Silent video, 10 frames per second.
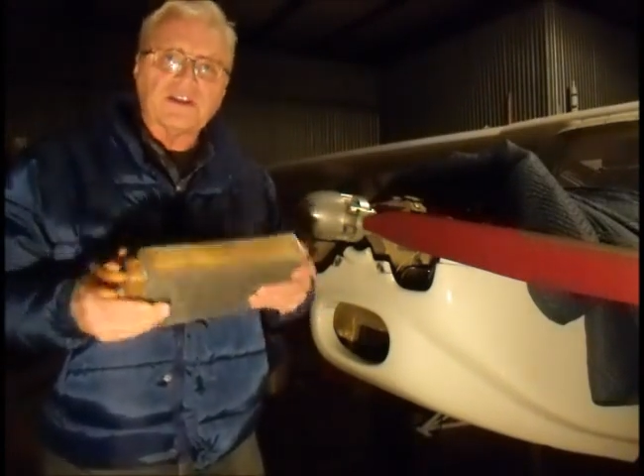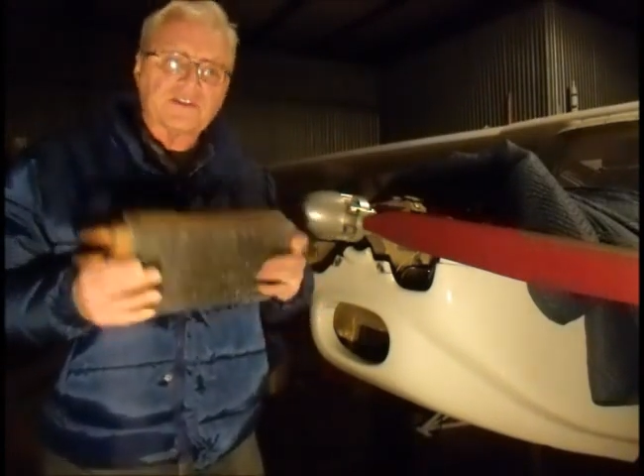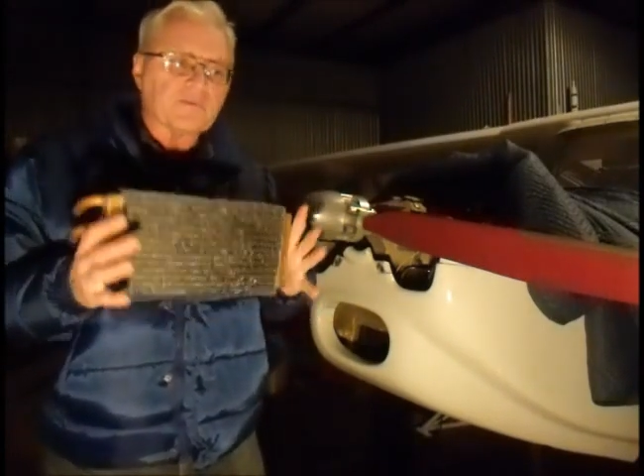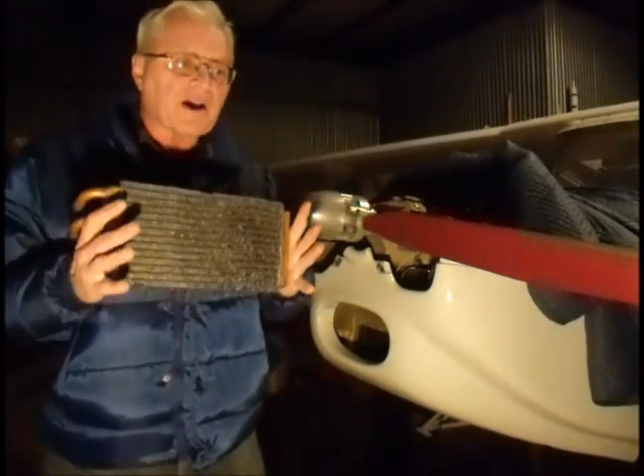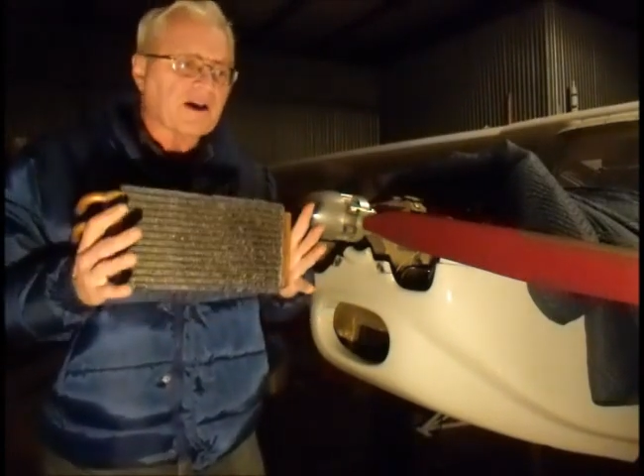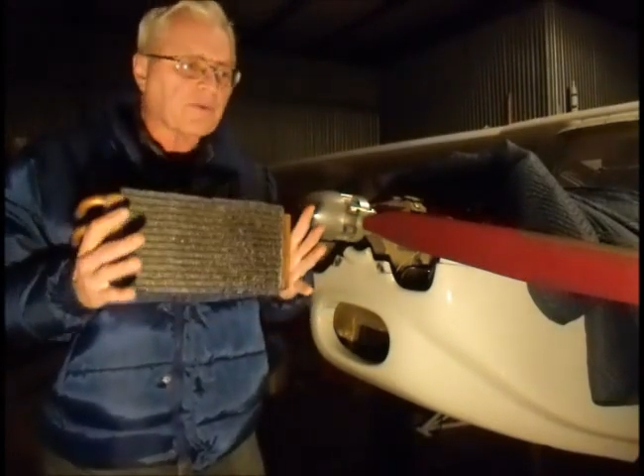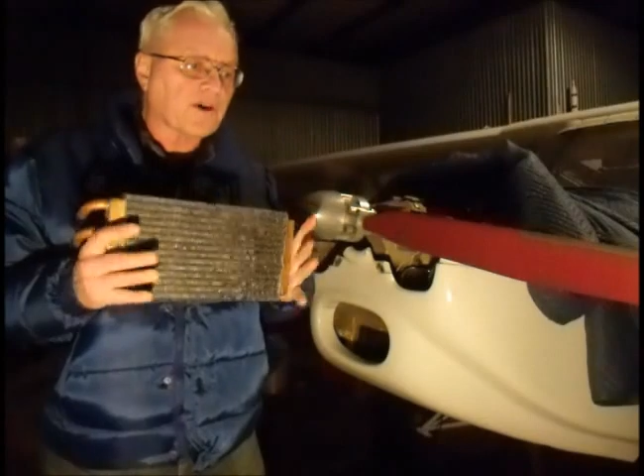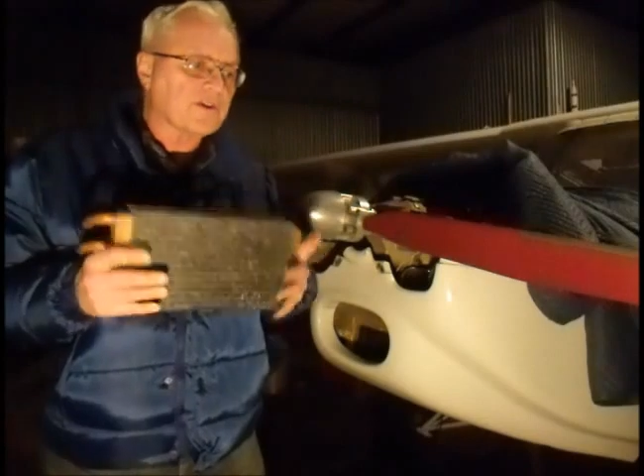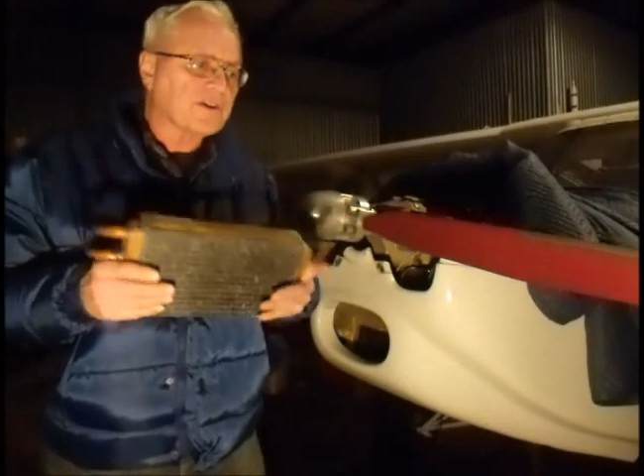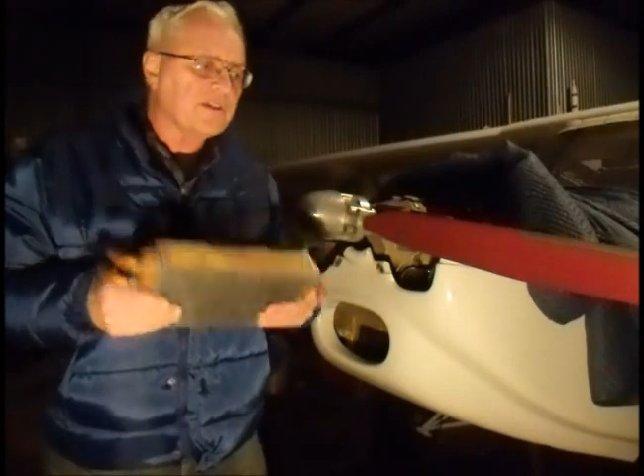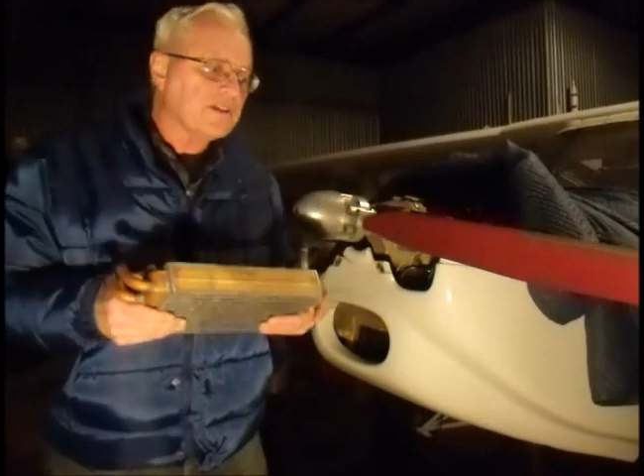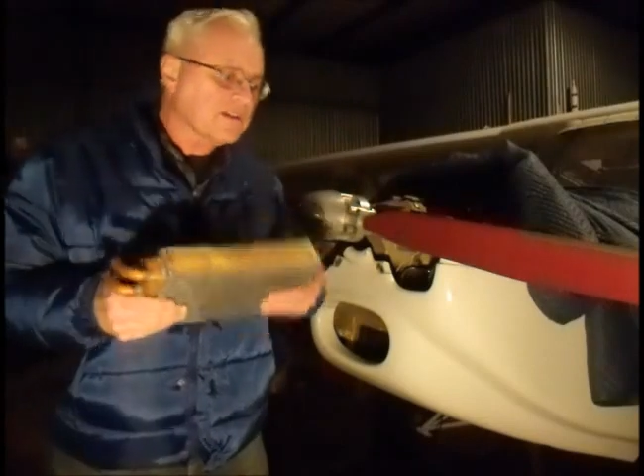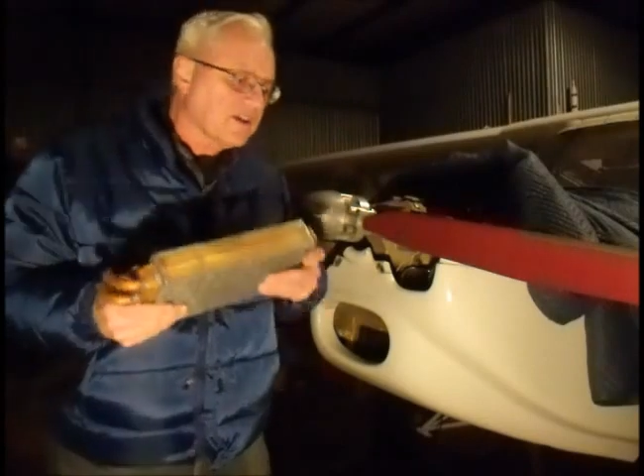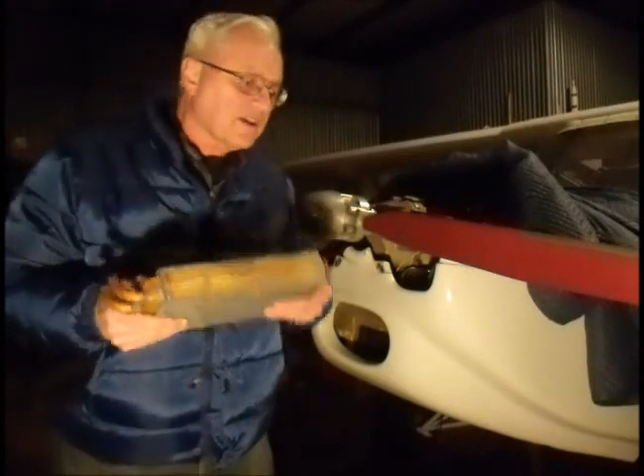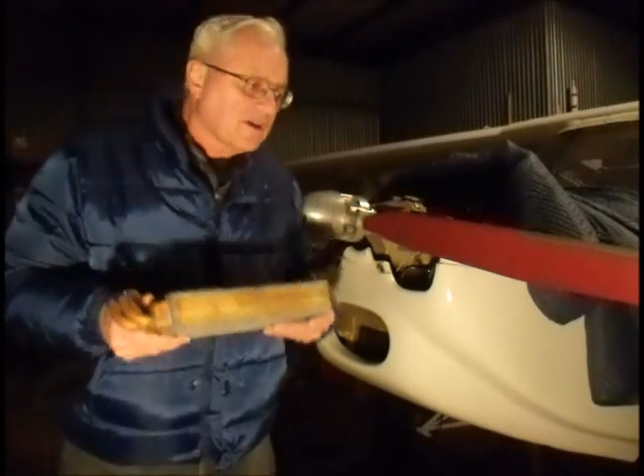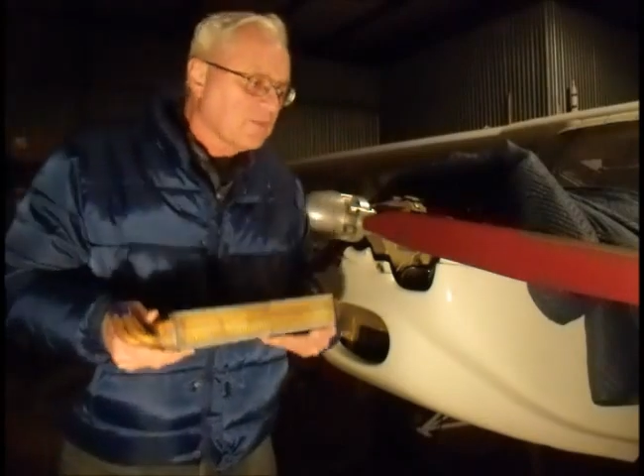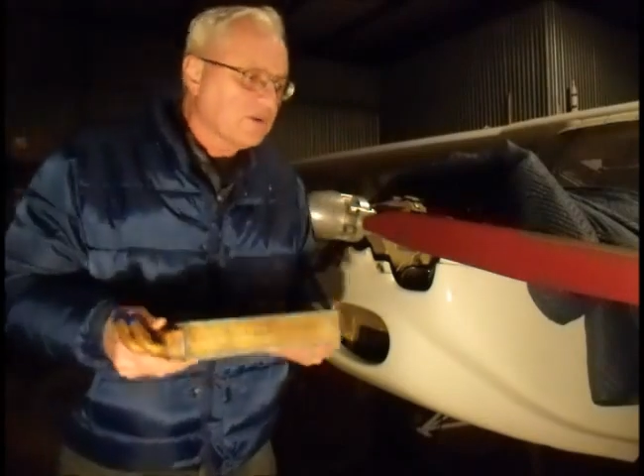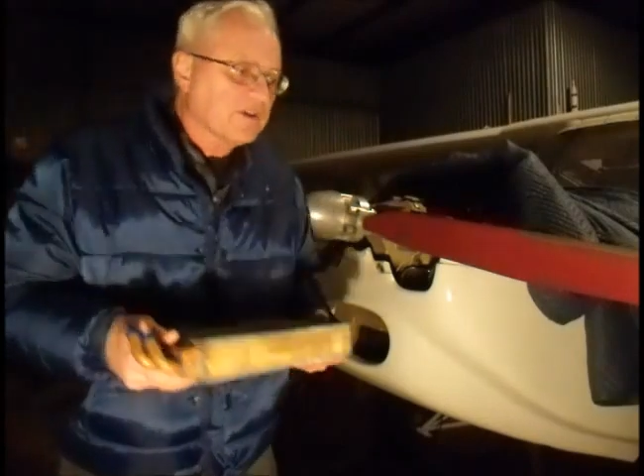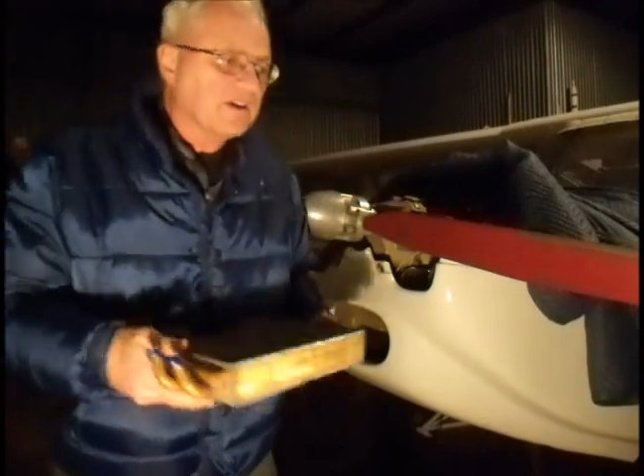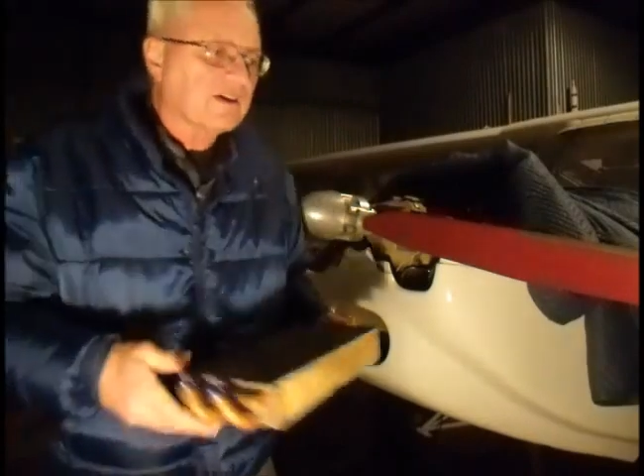some hot water heat. But